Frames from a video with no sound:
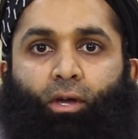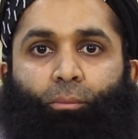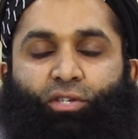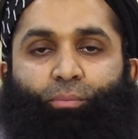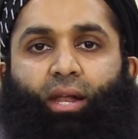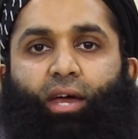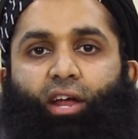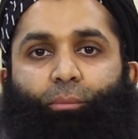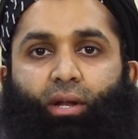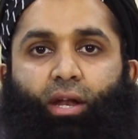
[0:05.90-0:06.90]
Bismillah
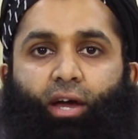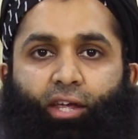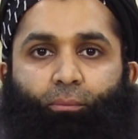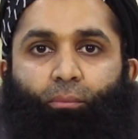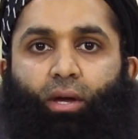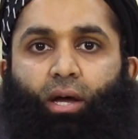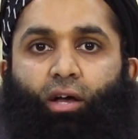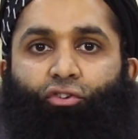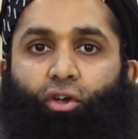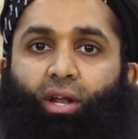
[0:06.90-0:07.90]
ar-Rahman
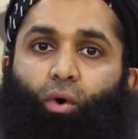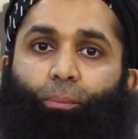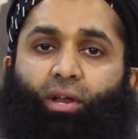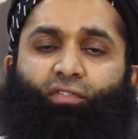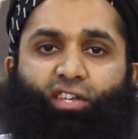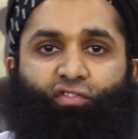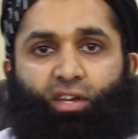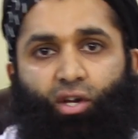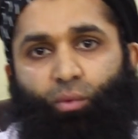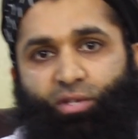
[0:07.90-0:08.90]
ar-Rahim. So in our previous
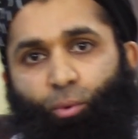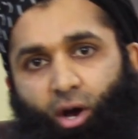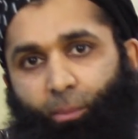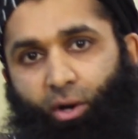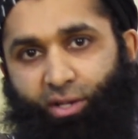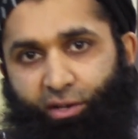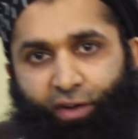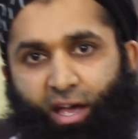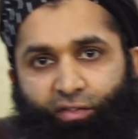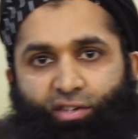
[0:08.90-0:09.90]
video we spoke about the
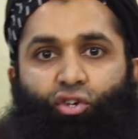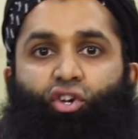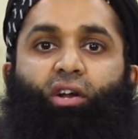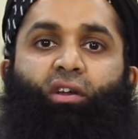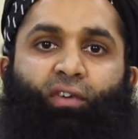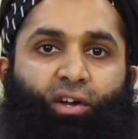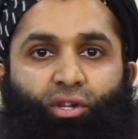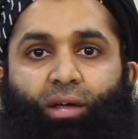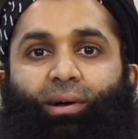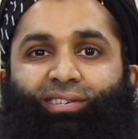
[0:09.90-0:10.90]
fivers or you can refer to
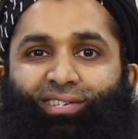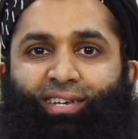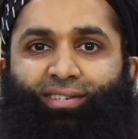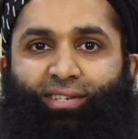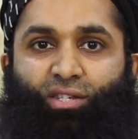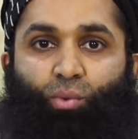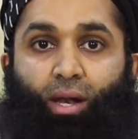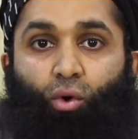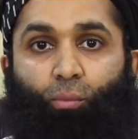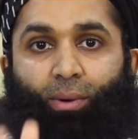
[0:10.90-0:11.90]
them as the sixes as
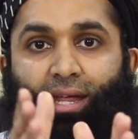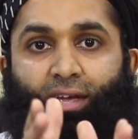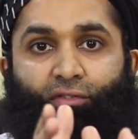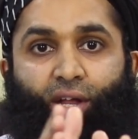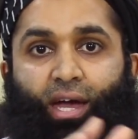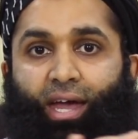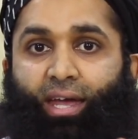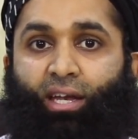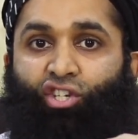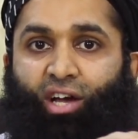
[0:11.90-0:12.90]
well who believed
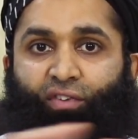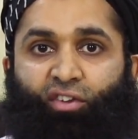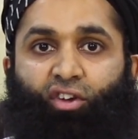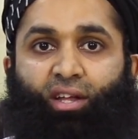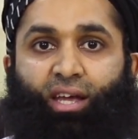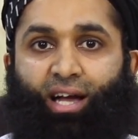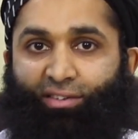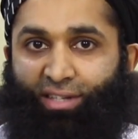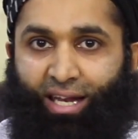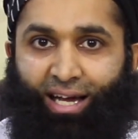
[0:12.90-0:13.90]
in Jafar Sadiq
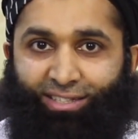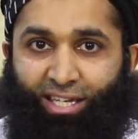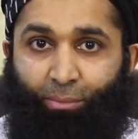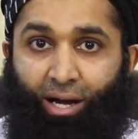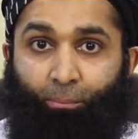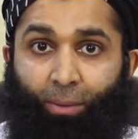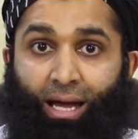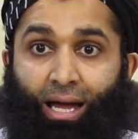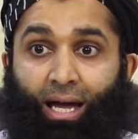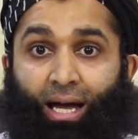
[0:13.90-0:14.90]
as the last
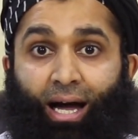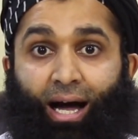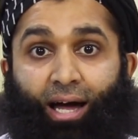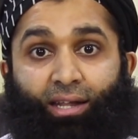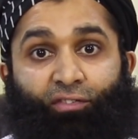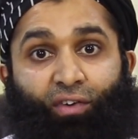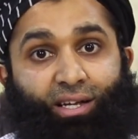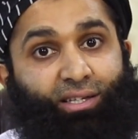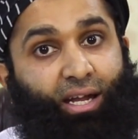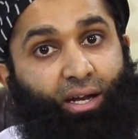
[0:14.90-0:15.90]
Imam and the
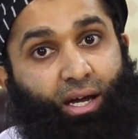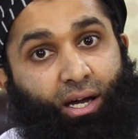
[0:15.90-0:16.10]
fact that